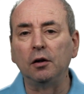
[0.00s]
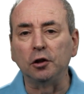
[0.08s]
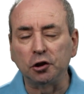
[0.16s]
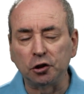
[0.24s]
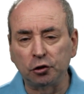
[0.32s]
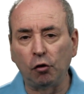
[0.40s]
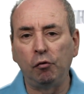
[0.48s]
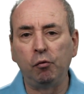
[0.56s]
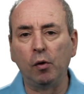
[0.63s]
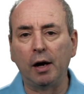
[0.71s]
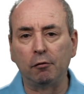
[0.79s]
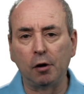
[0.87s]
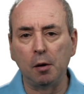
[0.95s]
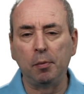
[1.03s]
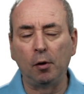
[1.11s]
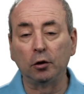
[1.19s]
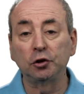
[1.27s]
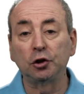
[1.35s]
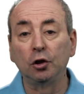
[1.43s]
known as software
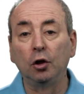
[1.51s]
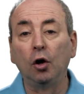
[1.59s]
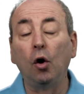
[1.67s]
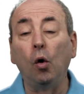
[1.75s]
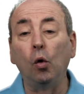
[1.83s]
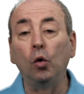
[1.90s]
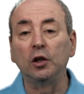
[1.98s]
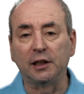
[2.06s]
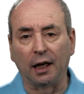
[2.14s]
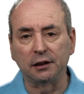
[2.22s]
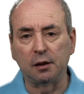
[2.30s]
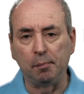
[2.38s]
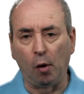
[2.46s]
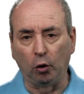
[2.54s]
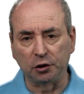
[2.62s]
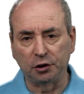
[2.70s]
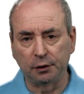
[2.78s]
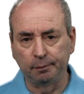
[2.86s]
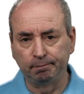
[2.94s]
robots or just
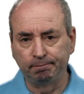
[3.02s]
bots.